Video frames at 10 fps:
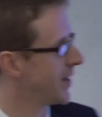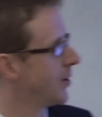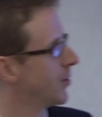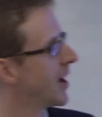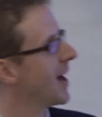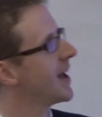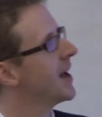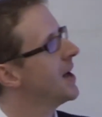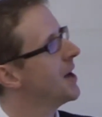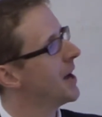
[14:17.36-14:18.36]
the UK
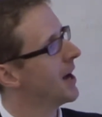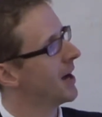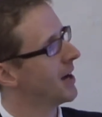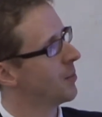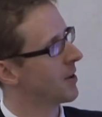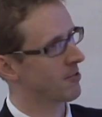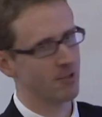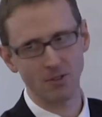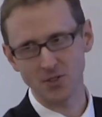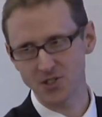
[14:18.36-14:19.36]
and whether or
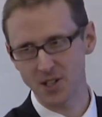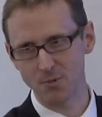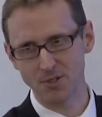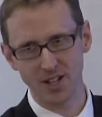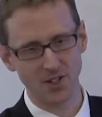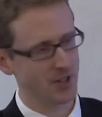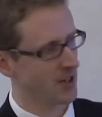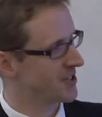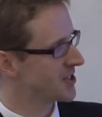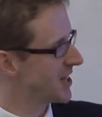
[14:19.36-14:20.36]
not to seek protection
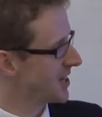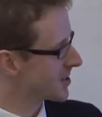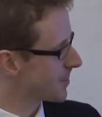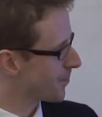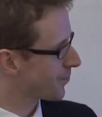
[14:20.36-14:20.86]
overseas.